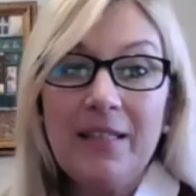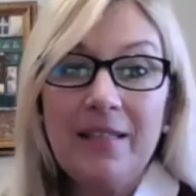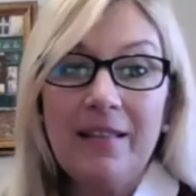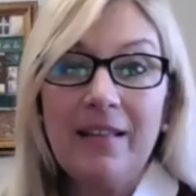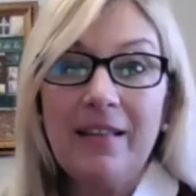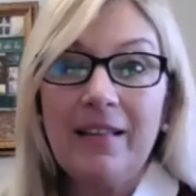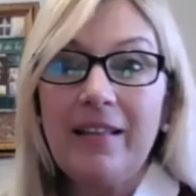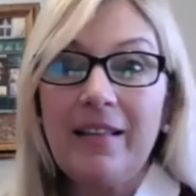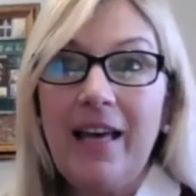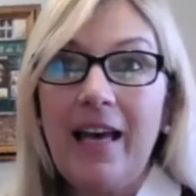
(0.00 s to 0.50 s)
in
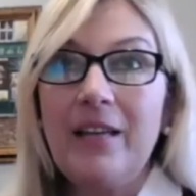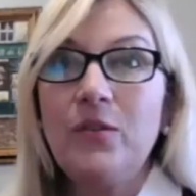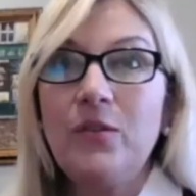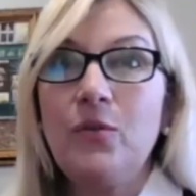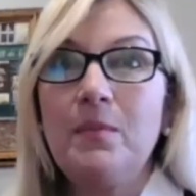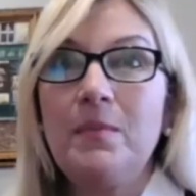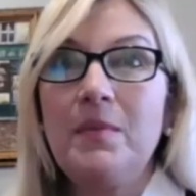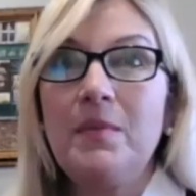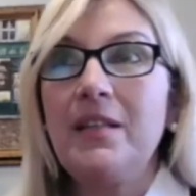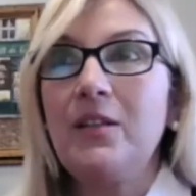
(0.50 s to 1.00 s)
the
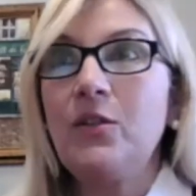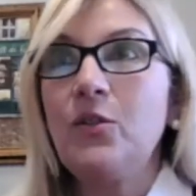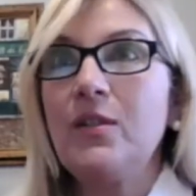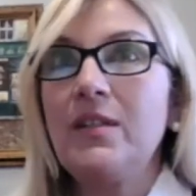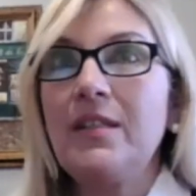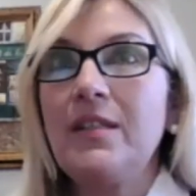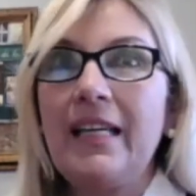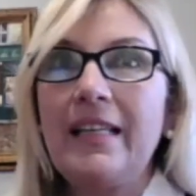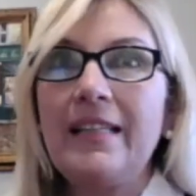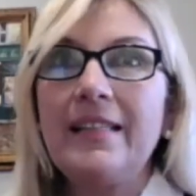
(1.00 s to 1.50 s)
classroom, such
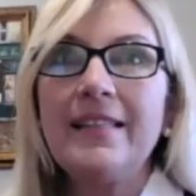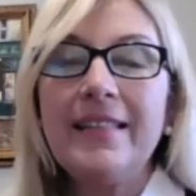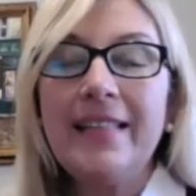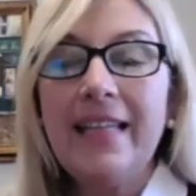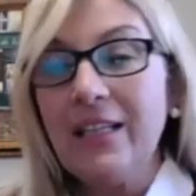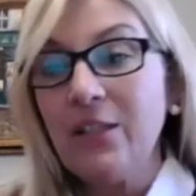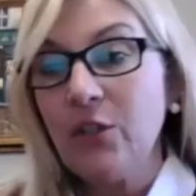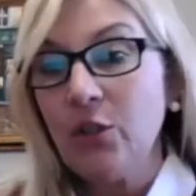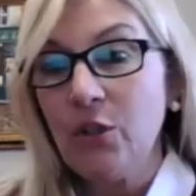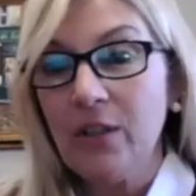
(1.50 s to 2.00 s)
as like
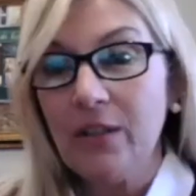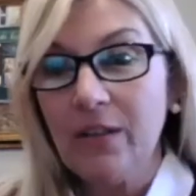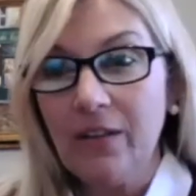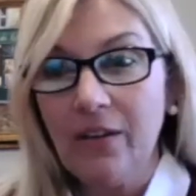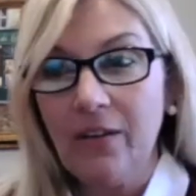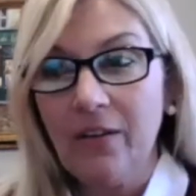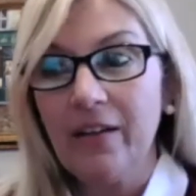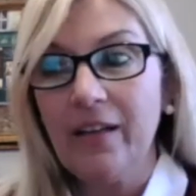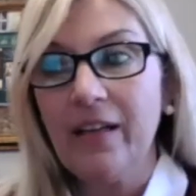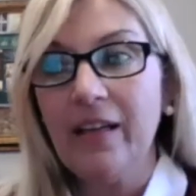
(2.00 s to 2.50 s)
station
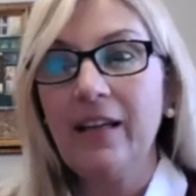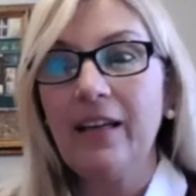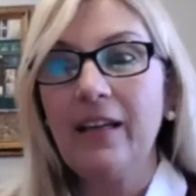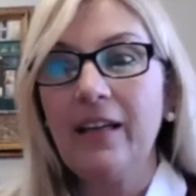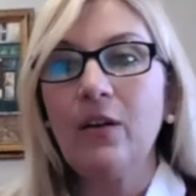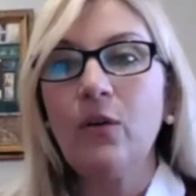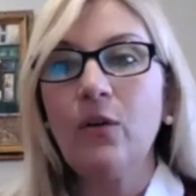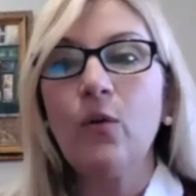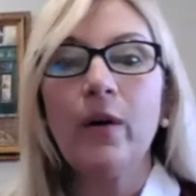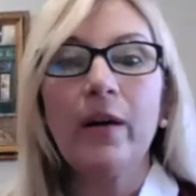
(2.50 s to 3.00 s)

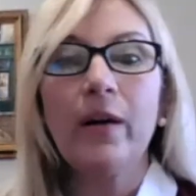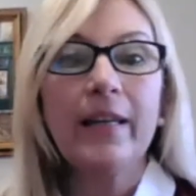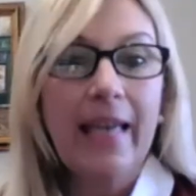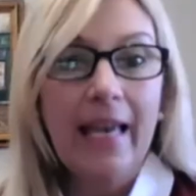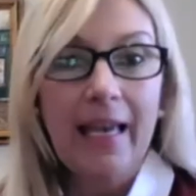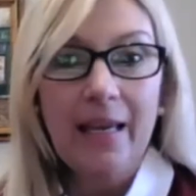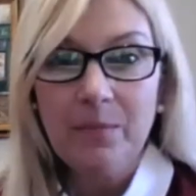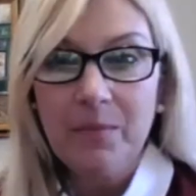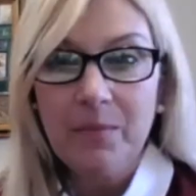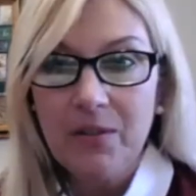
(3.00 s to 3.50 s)
learning or
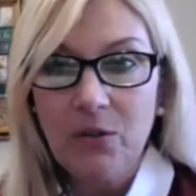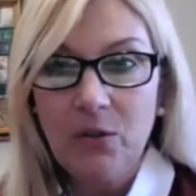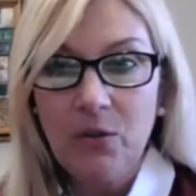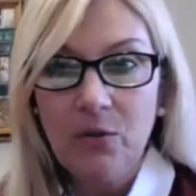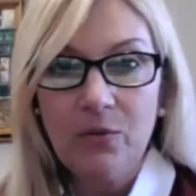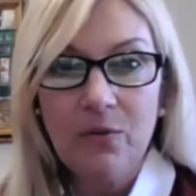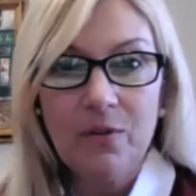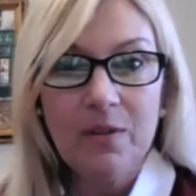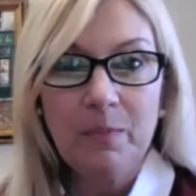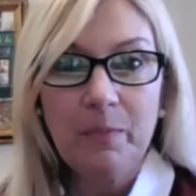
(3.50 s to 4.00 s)
games
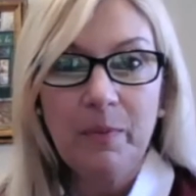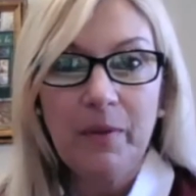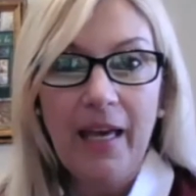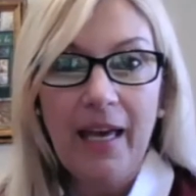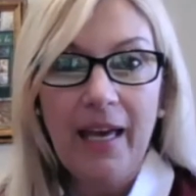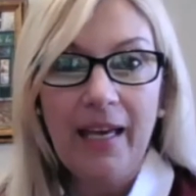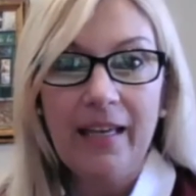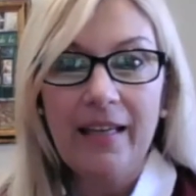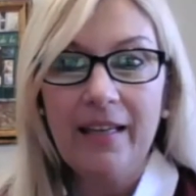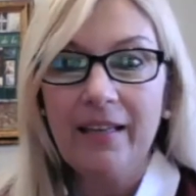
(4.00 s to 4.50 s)
students
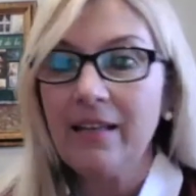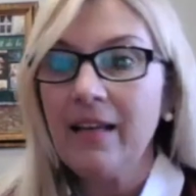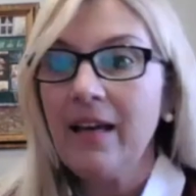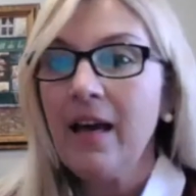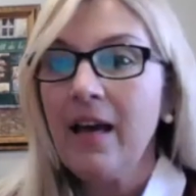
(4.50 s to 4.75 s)
play,